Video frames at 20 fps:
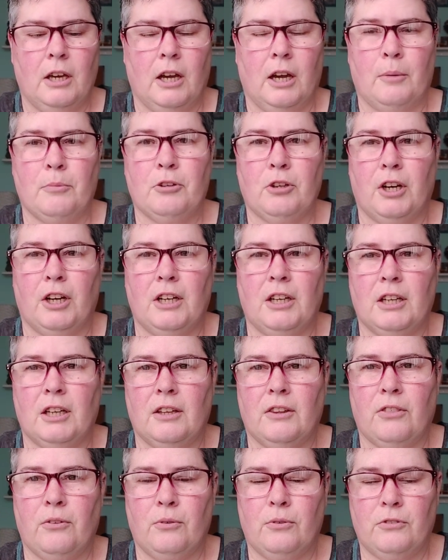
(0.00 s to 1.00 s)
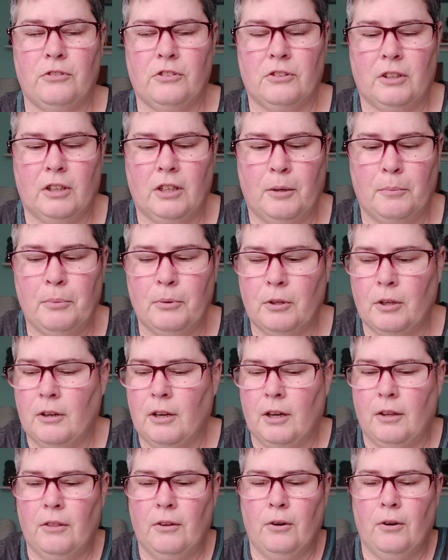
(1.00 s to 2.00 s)
I'm trying to get through a couple of
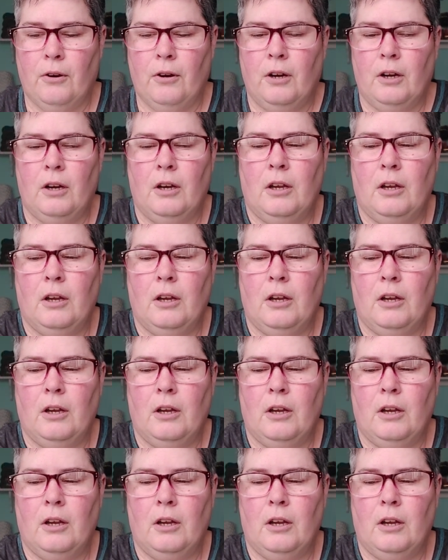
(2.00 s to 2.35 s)
other